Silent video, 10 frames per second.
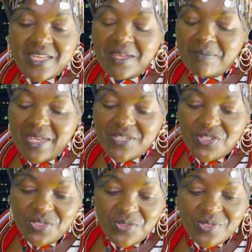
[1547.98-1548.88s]
and my
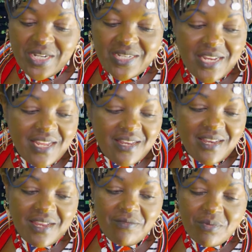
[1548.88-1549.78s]
children,
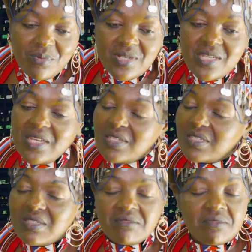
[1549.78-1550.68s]
and everybody
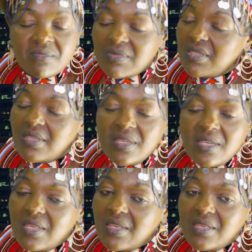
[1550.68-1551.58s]
else
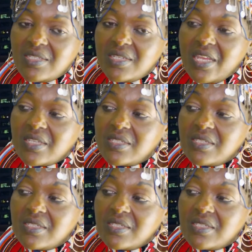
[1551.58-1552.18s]
is next.